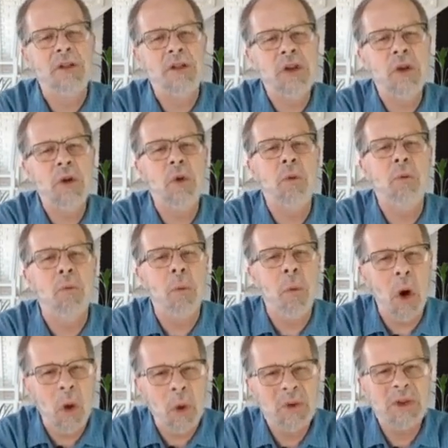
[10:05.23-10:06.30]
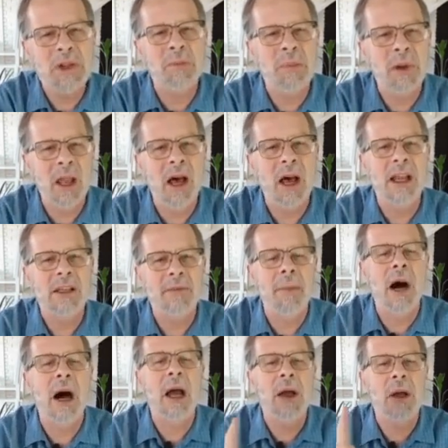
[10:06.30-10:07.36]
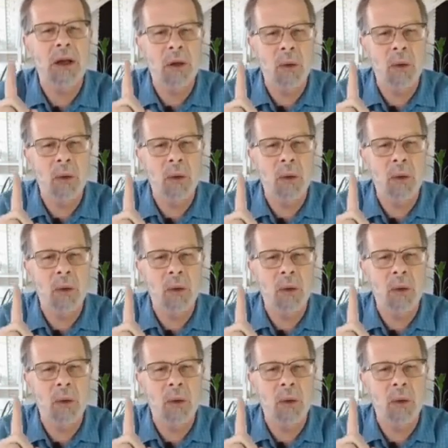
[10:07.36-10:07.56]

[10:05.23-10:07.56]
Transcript: 2 multiplied by